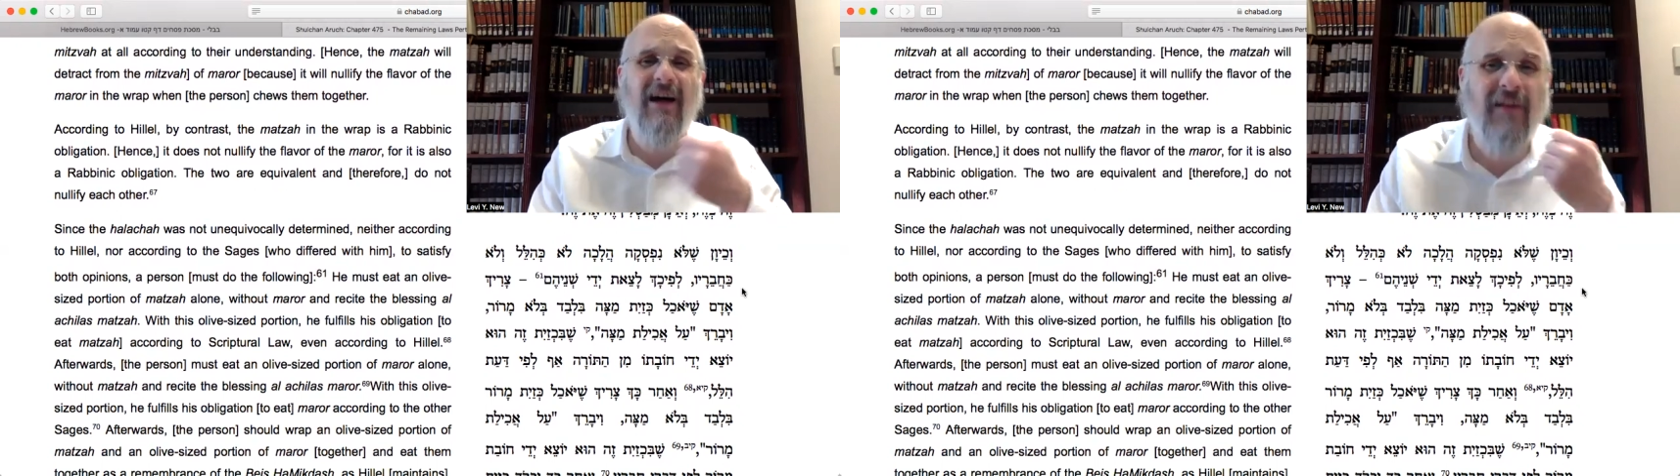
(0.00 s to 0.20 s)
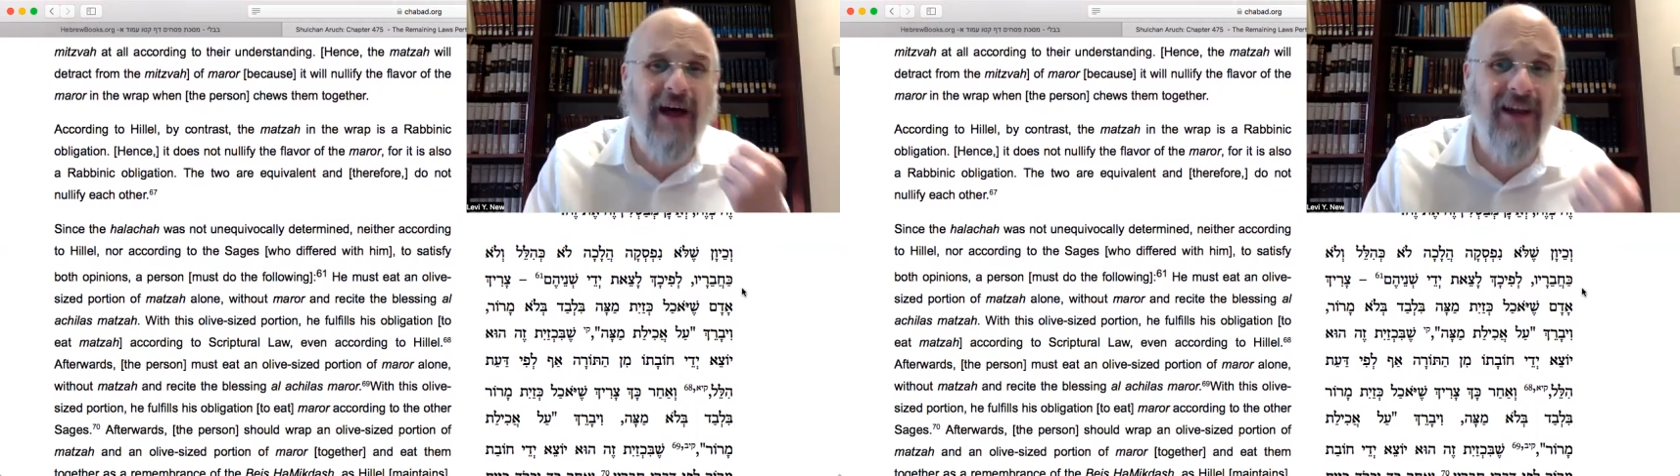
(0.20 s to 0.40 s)

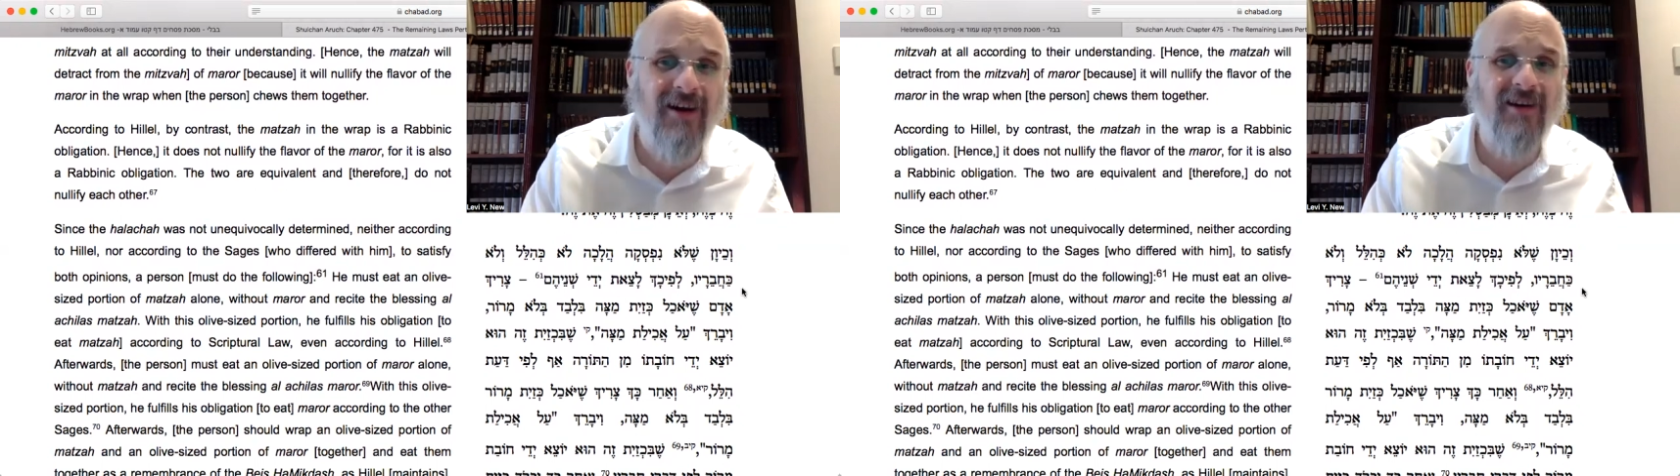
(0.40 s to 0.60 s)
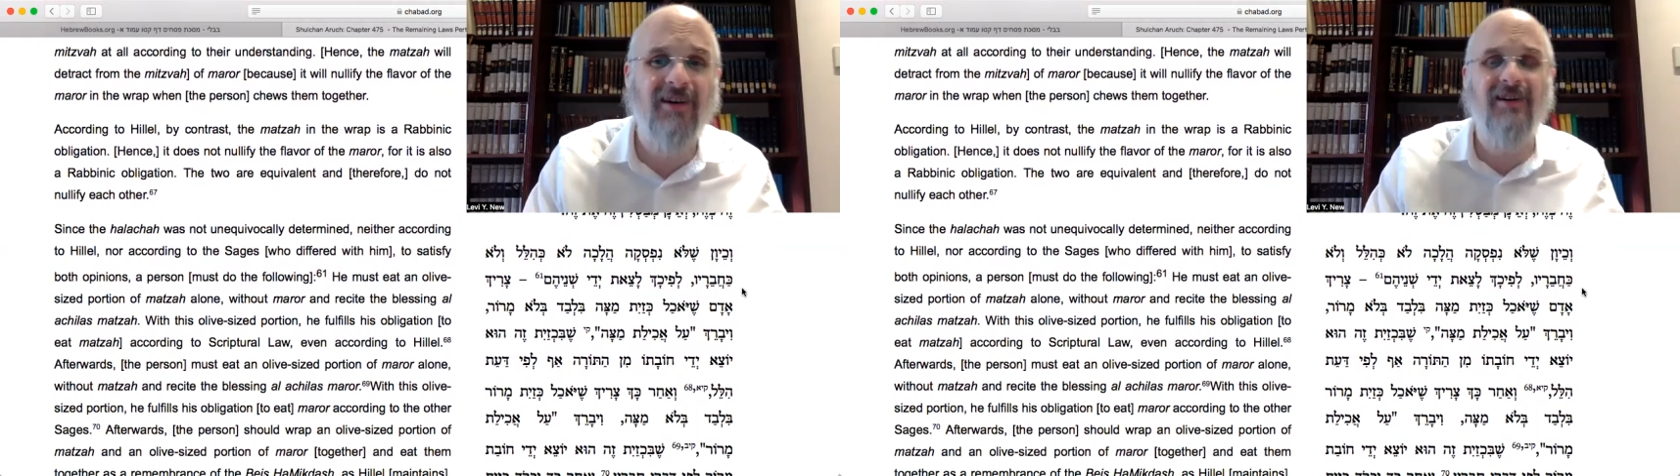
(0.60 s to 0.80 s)
the
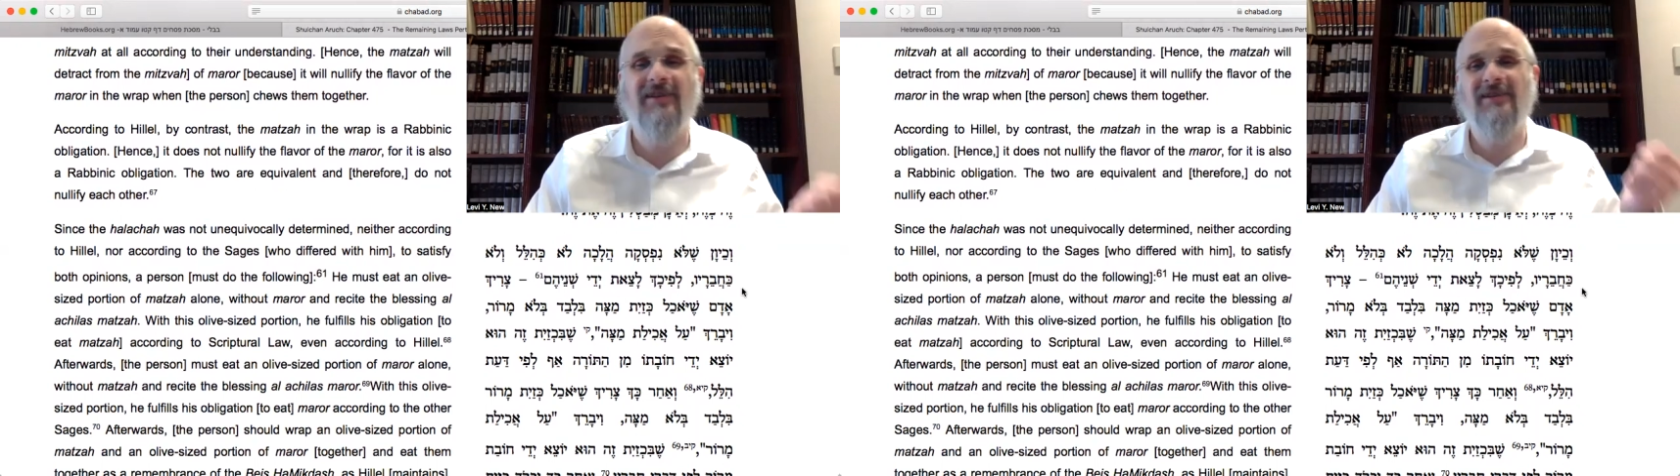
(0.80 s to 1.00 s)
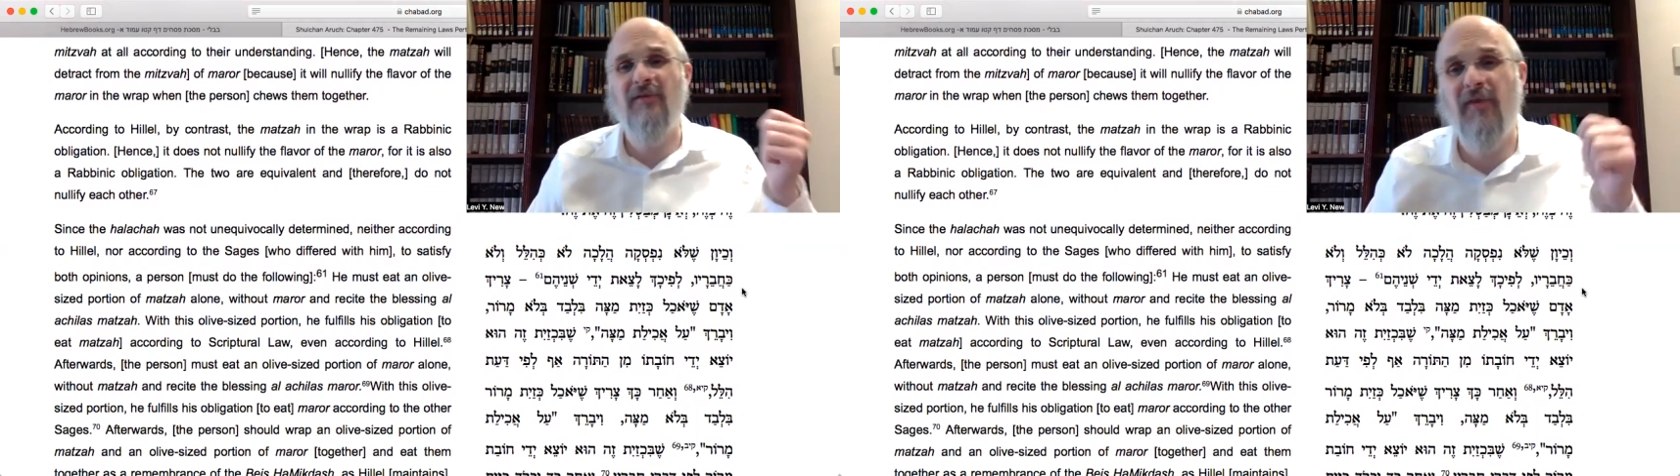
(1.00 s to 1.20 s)
halacha
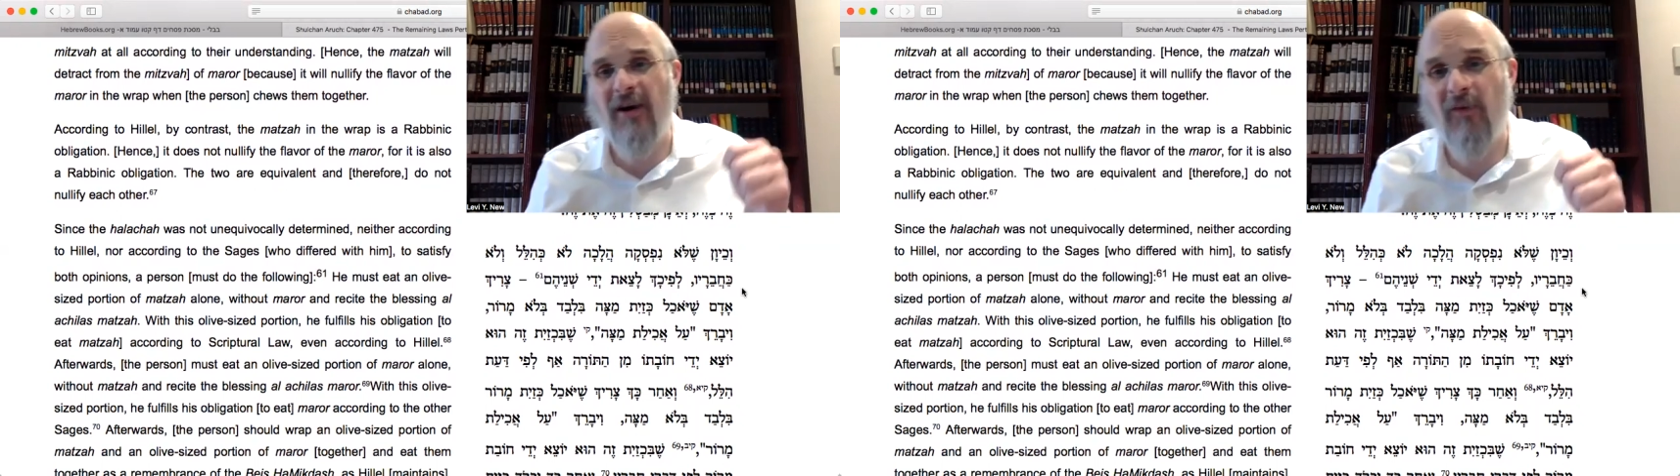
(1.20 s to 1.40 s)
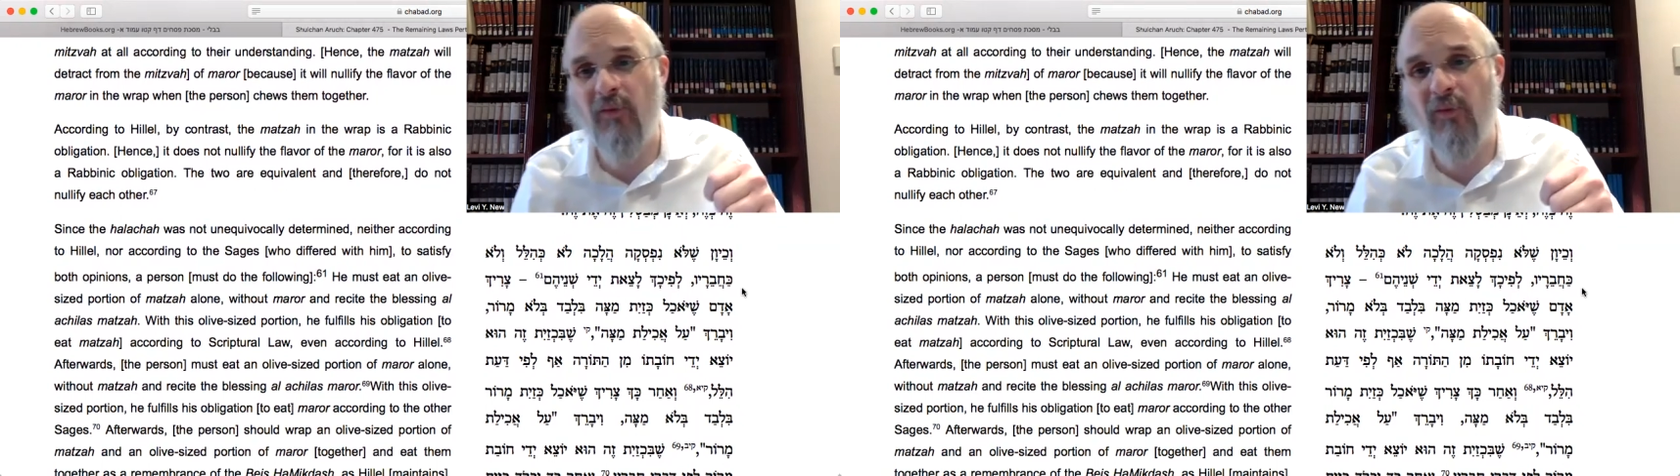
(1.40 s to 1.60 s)
doesn't
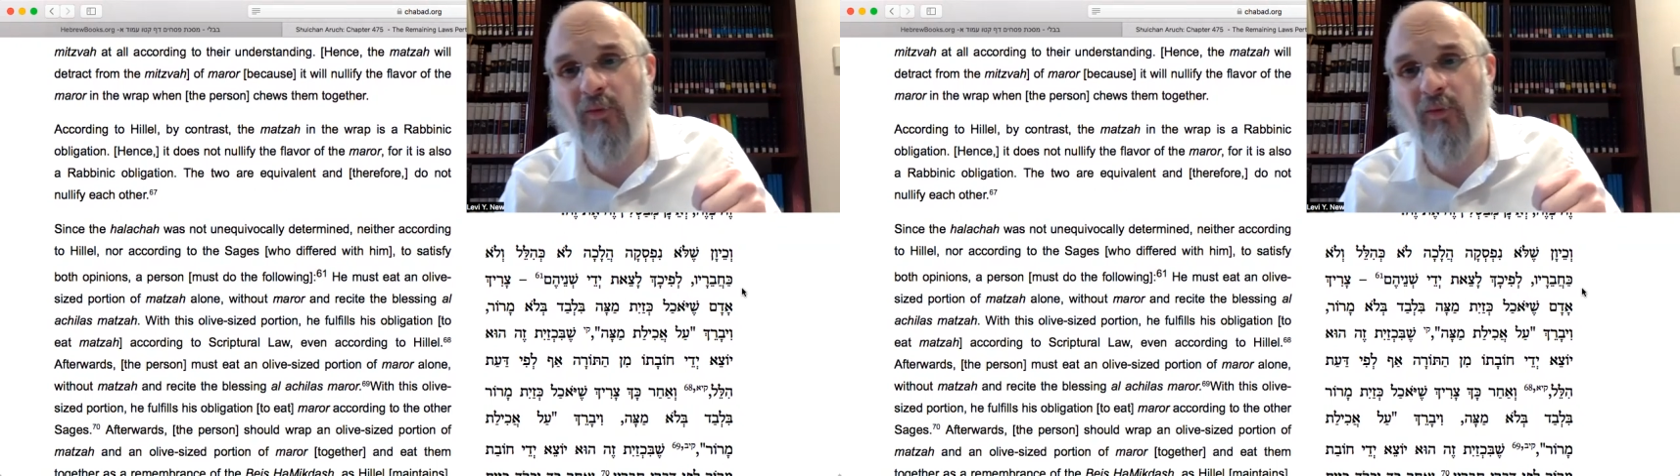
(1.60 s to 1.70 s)
fall.